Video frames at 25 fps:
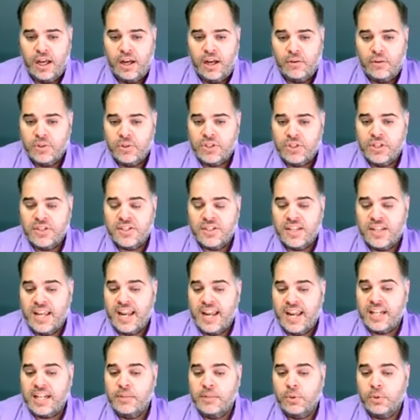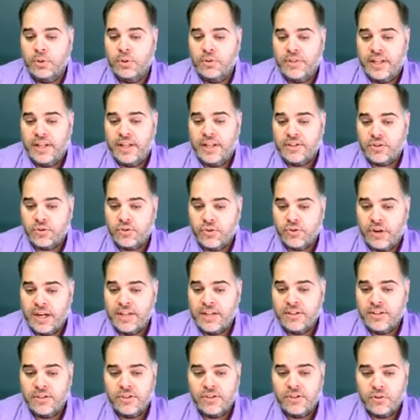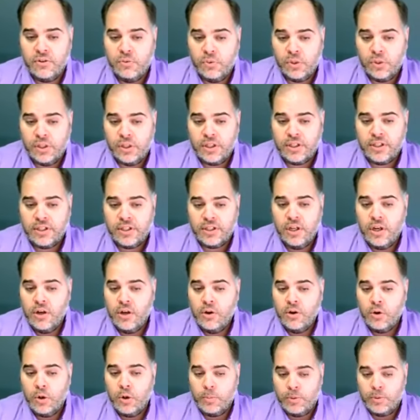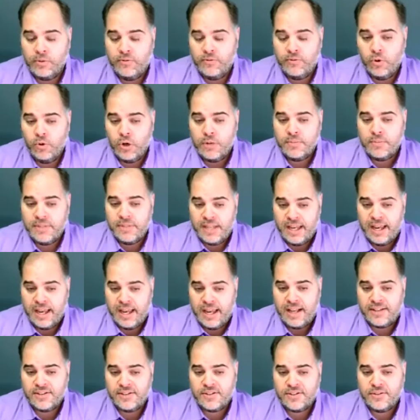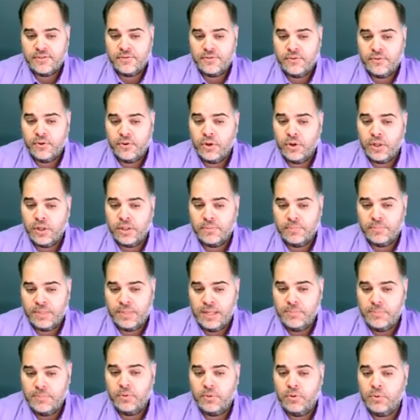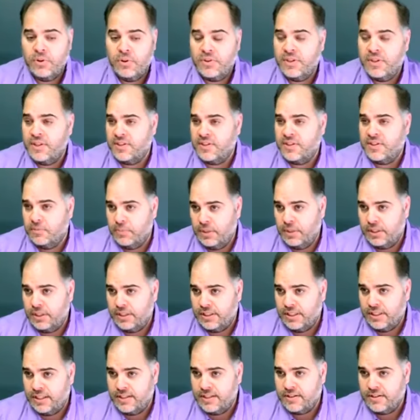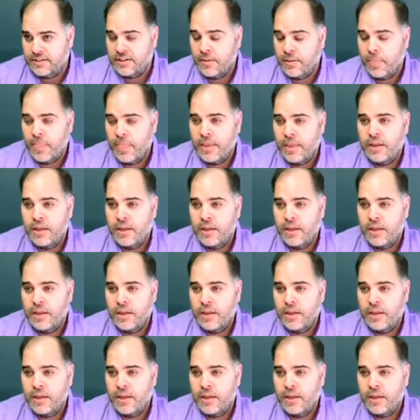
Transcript: which is an animal that is trained to do work or perform tasks for people with disabilities.